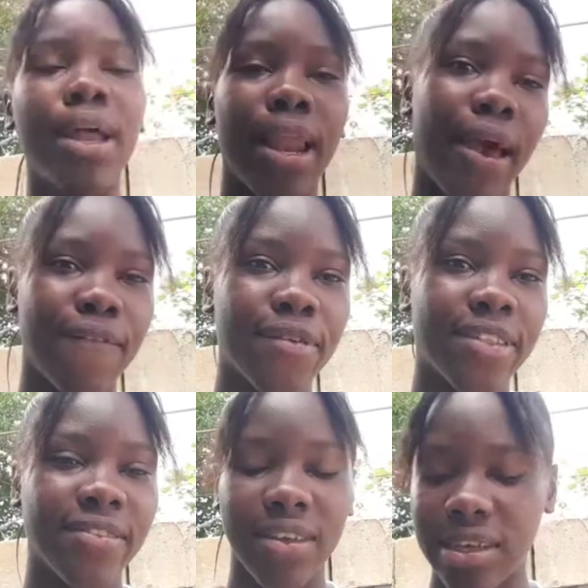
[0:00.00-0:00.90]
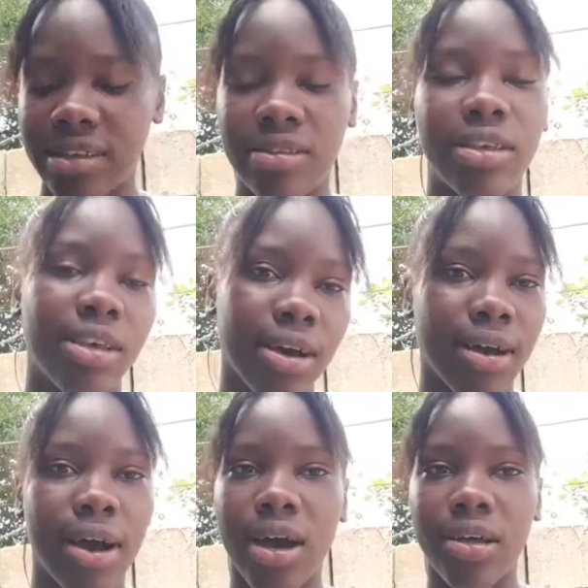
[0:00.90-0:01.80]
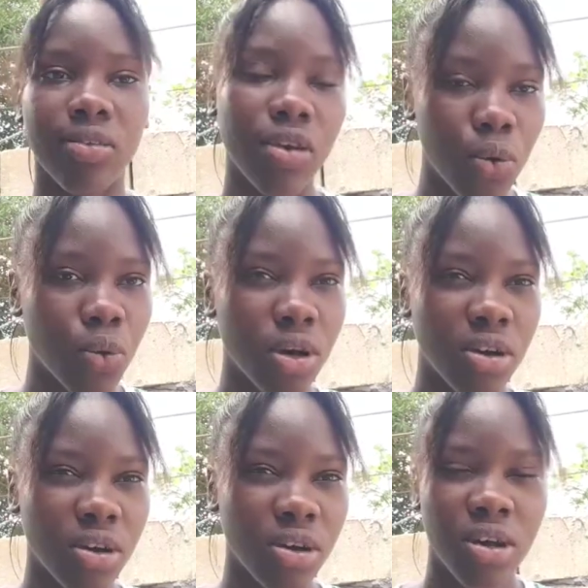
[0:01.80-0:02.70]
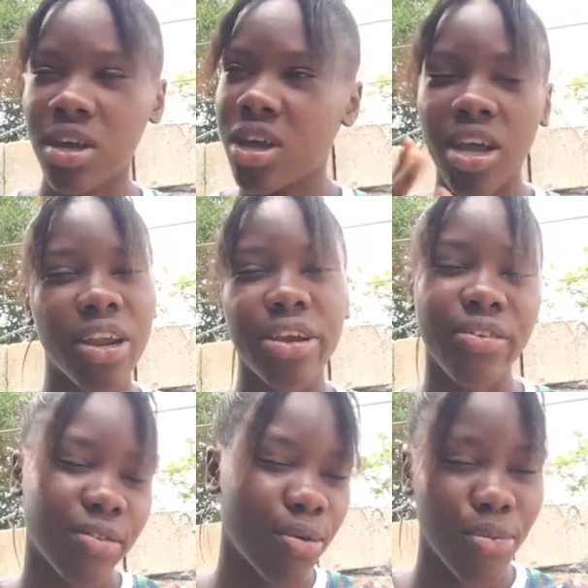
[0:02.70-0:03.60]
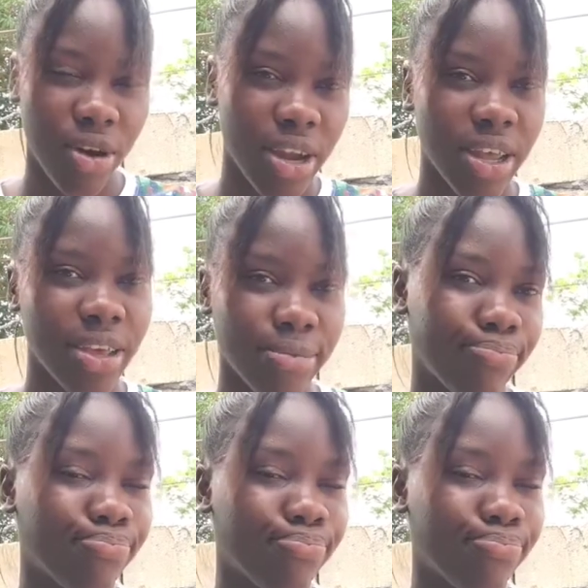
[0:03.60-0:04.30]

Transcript: Life with Teika, cause I don't there's no more name.